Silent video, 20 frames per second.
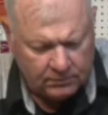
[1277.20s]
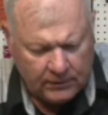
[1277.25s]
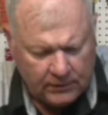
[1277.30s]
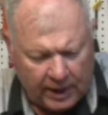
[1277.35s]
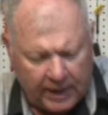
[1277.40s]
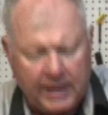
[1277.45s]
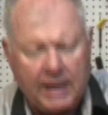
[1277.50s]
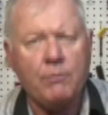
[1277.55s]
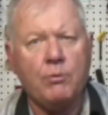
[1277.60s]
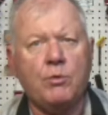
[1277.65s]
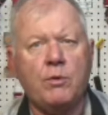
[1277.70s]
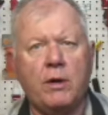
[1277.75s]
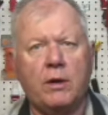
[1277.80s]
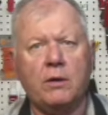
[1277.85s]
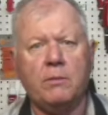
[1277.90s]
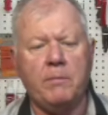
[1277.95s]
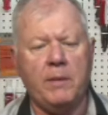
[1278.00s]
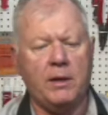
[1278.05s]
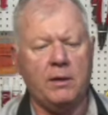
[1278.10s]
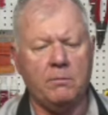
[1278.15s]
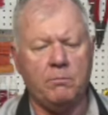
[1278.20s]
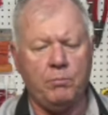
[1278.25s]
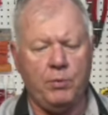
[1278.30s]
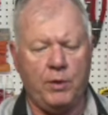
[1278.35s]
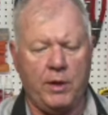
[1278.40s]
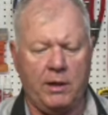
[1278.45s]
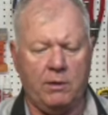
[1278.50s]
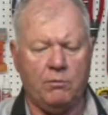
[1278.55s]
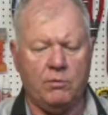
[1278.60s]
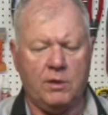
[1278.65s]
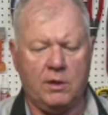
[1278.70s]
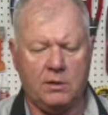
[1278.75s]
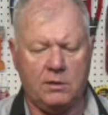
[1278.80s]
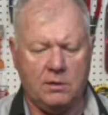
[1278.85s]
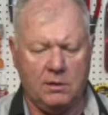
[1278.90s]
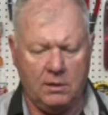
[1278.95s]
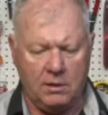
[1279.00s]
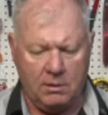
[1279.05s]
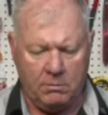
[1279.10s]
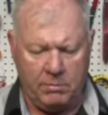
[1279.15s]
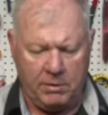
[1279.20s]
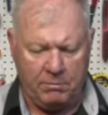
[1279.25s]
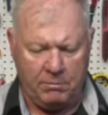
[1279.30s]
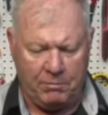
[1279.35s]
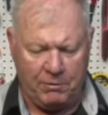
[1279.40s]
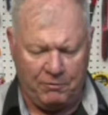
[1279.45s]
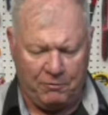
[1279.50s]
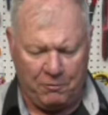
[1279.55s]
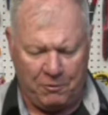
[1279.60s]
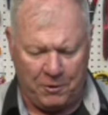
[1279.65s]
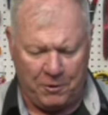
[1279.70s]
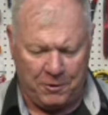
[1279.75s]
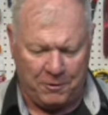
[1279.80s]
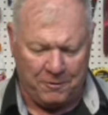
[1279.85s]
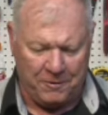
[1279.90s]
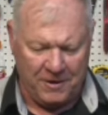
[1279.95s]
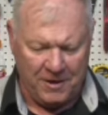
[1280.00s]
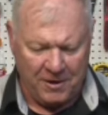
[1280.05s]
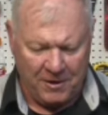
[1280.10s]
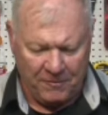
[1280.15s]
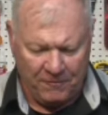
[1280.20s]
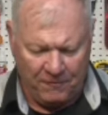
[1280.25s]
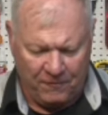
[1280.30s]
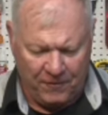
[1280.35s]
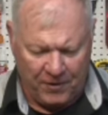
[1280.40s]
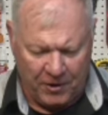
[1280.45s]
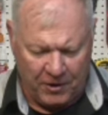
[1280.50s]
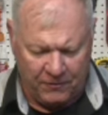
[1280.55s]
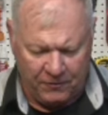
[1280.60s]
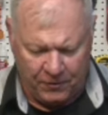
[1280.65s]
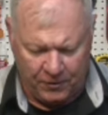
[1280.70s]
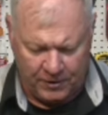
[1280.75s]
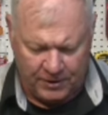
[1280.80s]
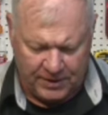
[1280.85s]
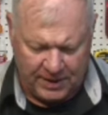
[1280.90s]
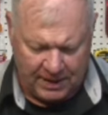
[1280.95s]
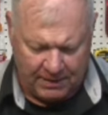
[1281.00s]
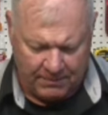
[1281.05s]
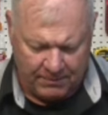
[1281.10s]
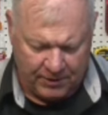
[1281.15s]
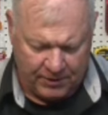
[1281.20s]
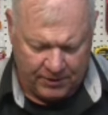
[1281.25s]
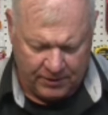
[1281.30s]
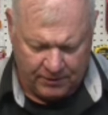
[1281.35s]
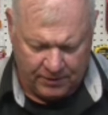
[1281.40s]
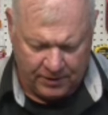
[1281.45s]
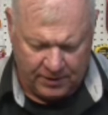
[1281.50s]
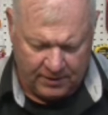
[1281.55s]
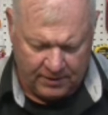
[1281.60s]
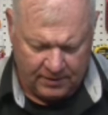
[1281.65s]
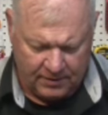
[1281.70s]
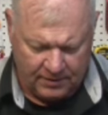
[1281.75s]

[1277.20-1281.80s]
And I would recommend playing with this a little bit before you, very first time you do it.